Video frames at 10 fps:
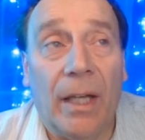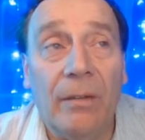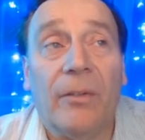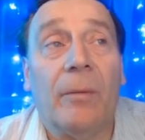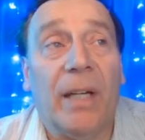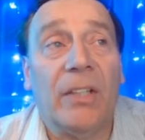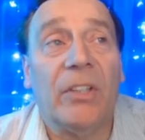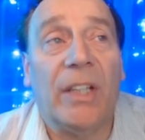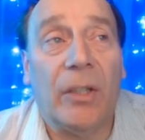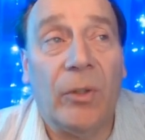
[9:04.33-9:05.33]

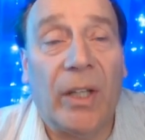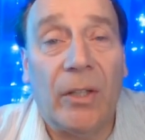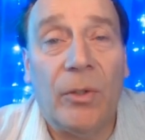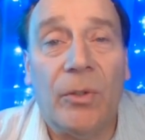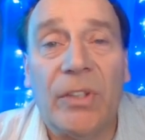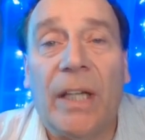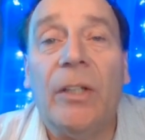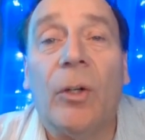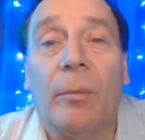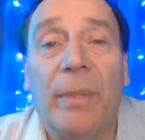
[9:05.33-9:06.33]
information that you can use
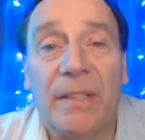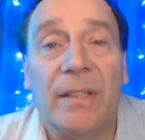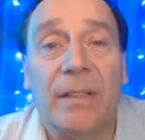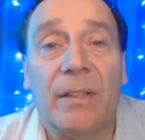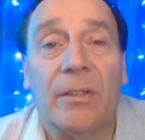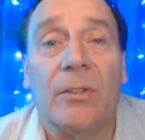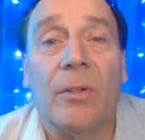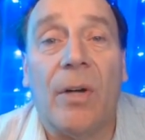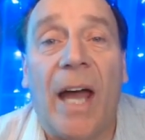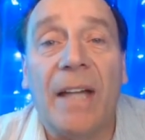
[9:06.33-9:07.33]
in your business.
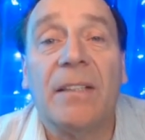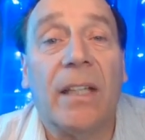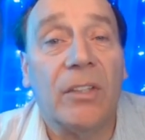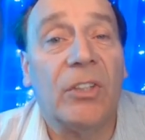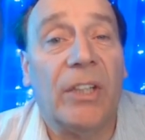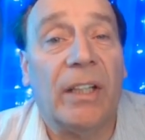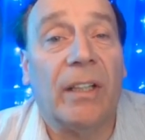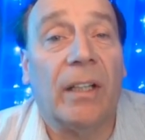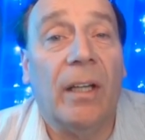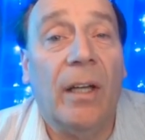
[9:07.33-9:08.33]
So asking
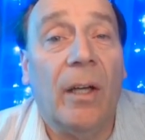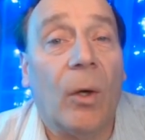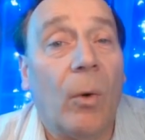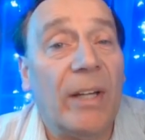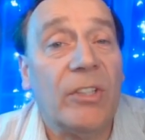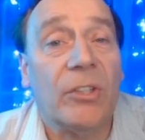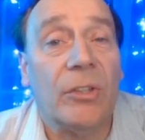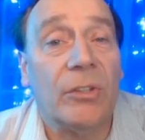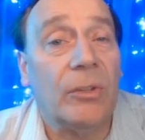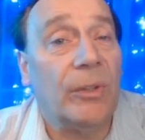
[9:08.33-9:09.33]
generic
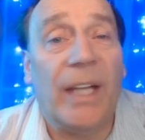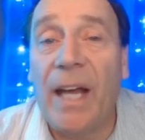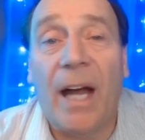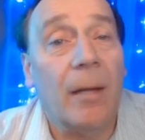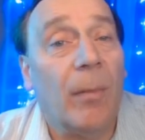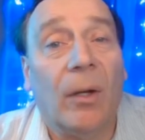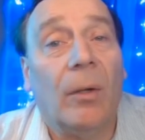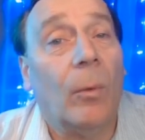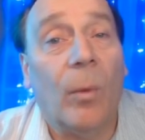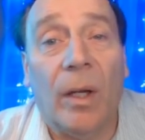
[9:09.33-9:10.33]
questions to an AI
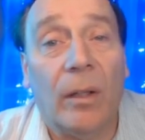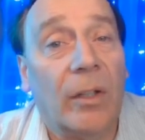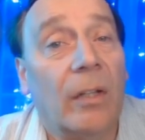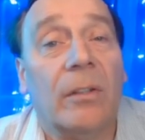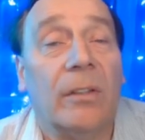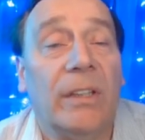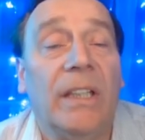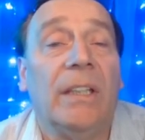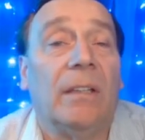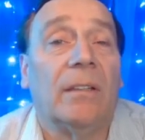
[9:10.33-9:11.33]
model will not
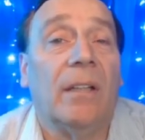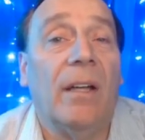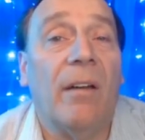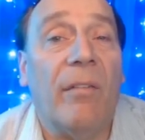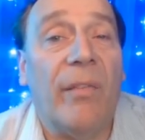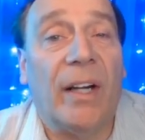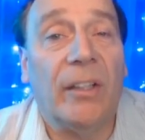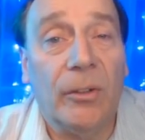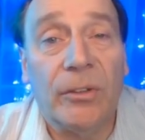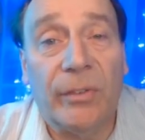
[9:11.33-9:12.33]
yield
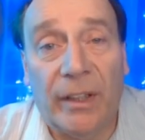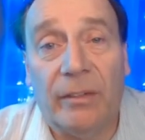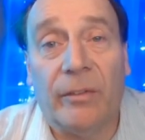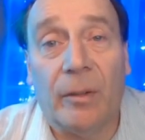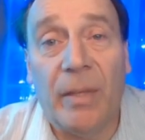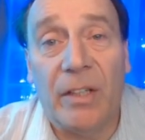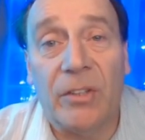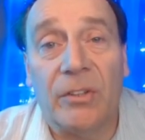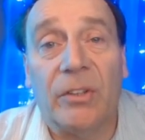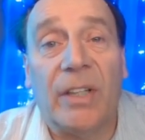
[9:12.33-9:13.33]
very useful
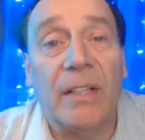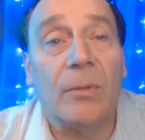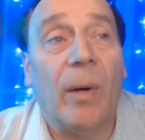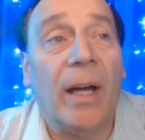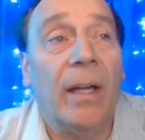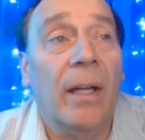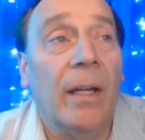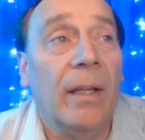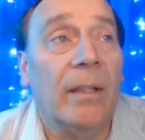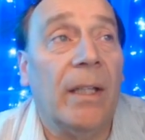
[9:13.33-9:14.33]
information. So that's why
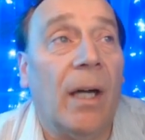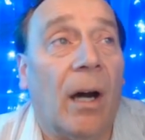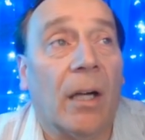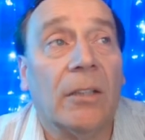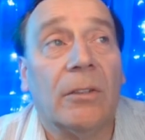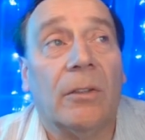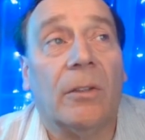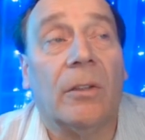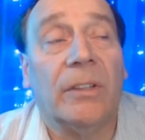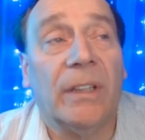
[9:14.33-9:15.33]
the art
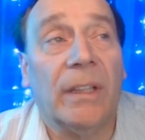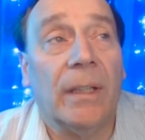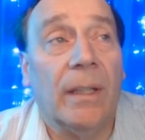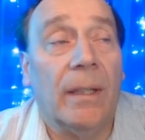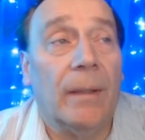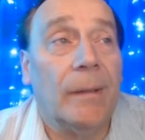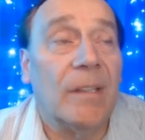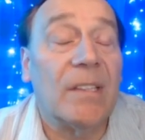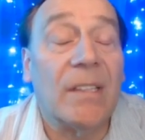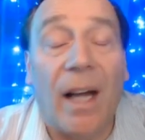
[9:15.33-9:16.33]
or the
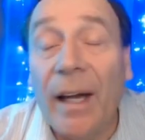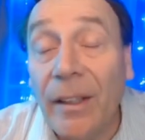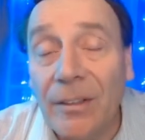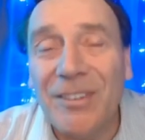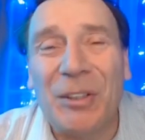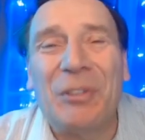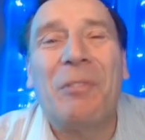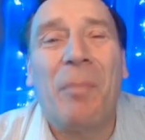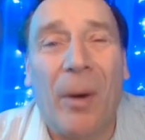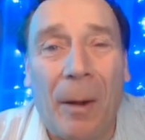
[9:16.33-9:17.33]
science
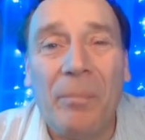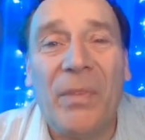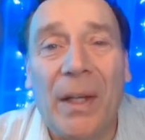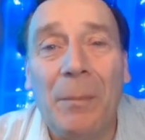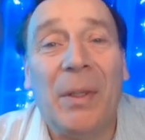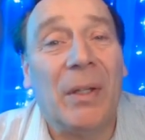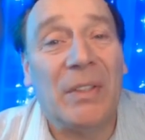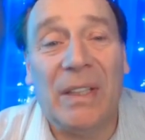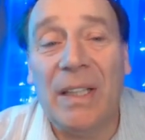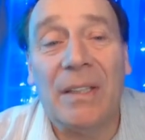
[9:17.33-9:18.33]
of prompting,
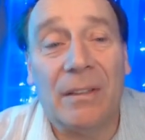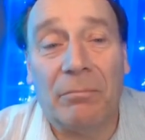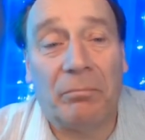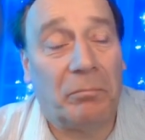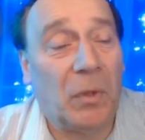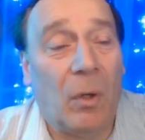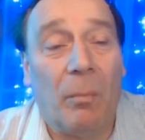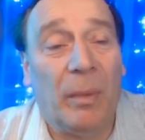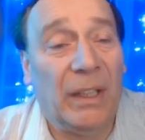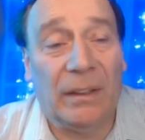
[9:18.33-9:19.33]
because it is a
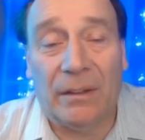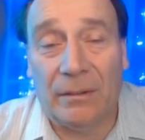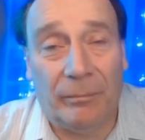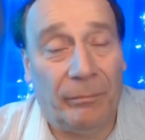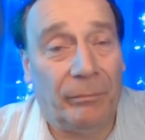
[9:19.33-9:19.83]
complete